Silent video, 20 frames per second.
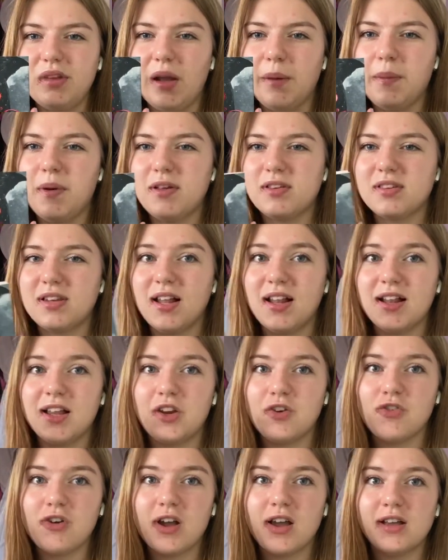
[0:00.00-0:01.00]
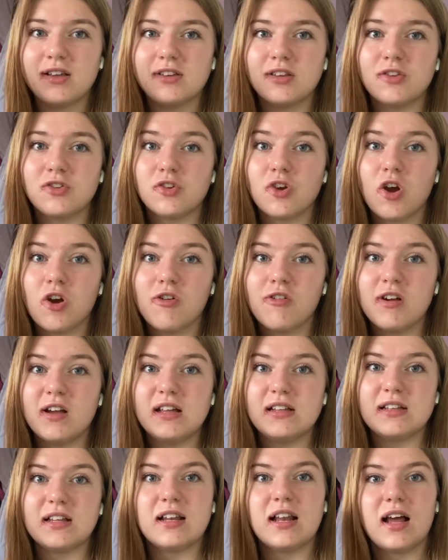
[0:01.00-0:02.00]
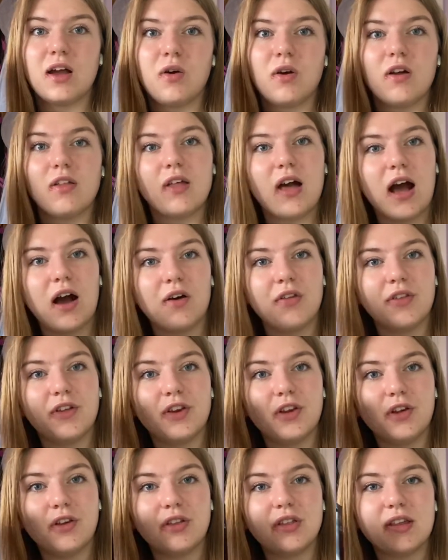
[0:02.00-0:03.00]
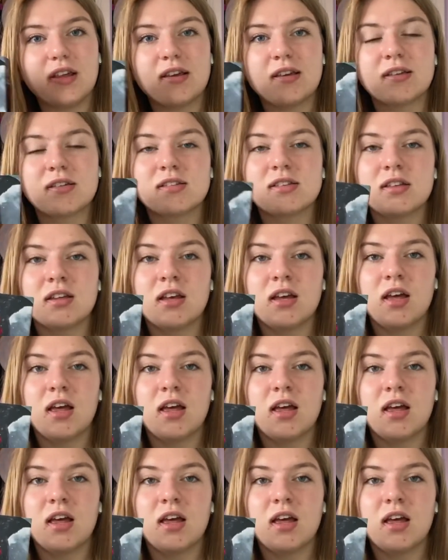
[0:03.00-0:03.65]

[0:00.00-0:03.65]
personality traits and stories and like how they do things